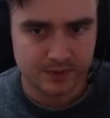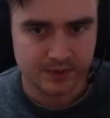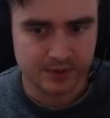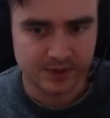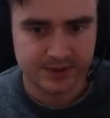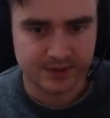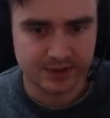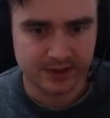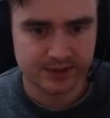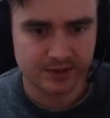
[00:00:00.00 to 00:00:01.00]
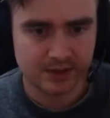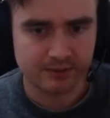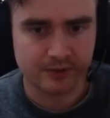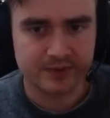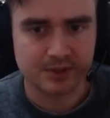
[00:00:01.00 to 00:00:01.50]
So let's see, next turn I
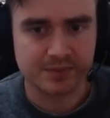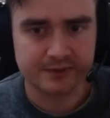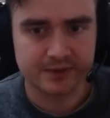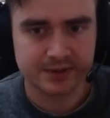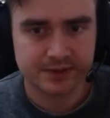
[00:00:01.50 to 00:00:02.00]
will obviously buff it.